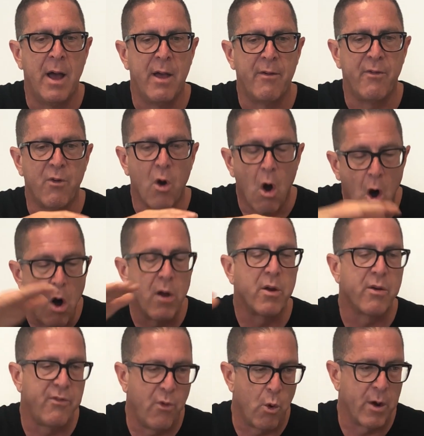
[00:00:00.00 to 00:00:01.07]
for all your
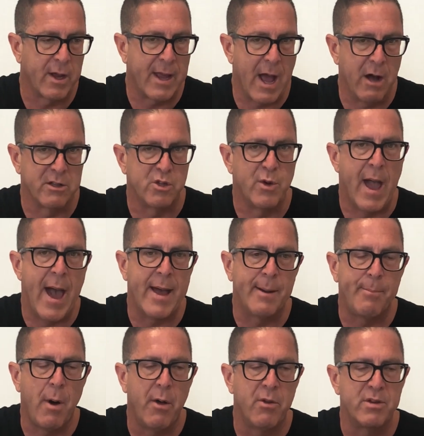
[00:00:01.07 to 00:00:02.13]
foreign accounts. You add
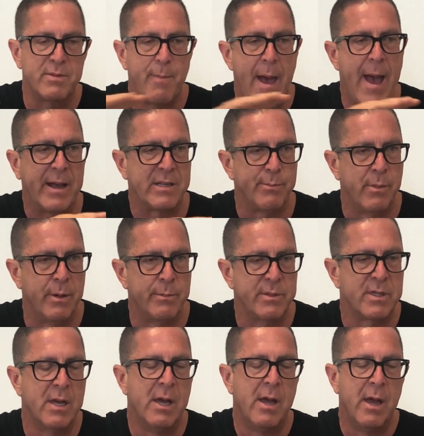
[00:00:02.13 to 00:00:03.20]
up all those maximums,
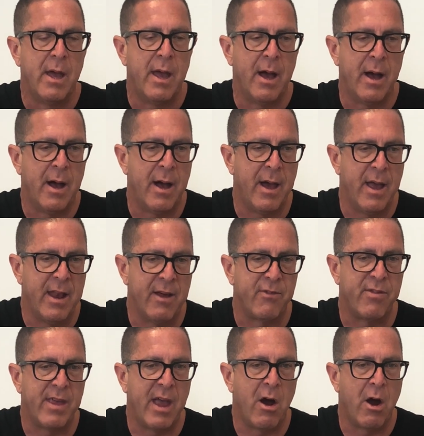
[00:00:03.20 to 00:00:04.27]
and if
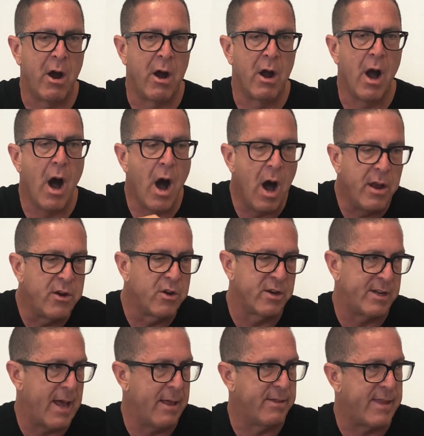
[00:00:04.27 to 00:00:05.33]
they are under
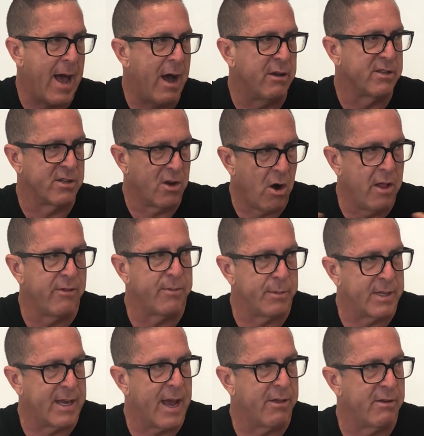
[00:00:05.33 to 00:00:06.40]
10,000, all of them
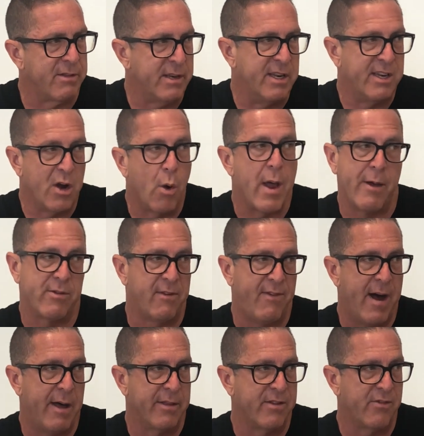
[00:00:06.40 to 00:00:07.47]
together, then you don't have to
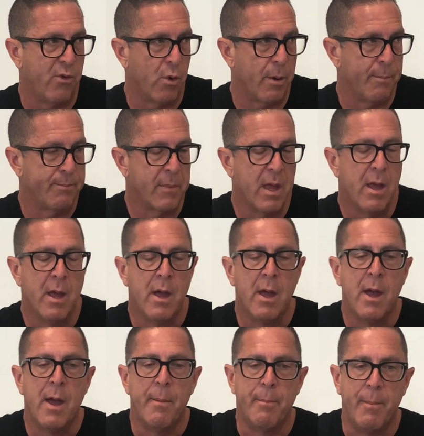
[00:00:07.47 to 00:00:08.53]
file this form.
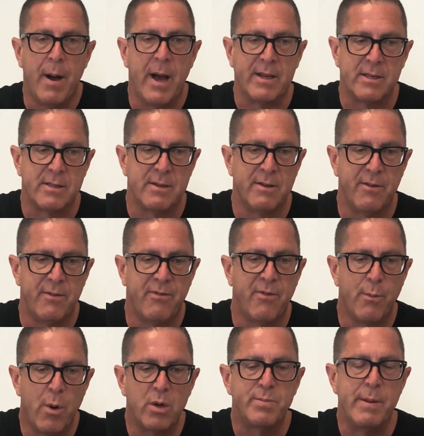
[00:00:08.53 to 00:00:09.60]
But for
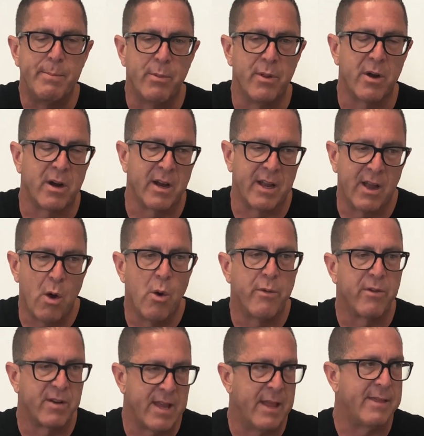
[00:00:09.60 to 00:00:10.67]
most people, they're going to go
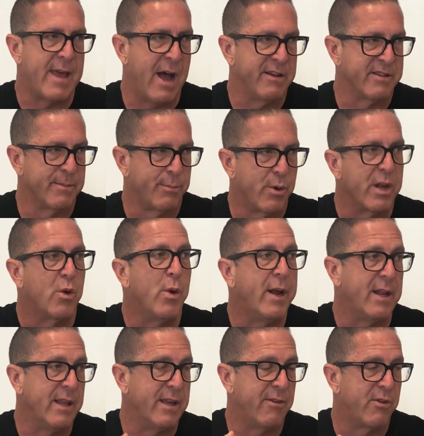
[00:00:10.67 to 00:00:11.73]
over 10,000 pretty
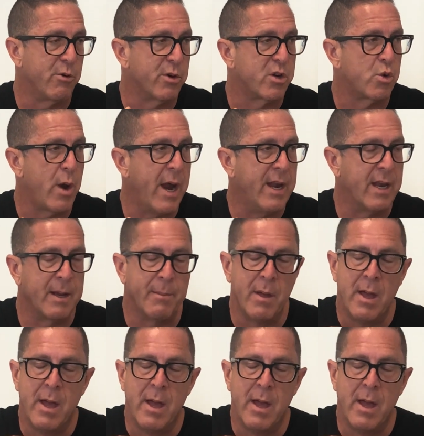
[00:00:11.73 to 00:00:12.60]
quickly if you were trading,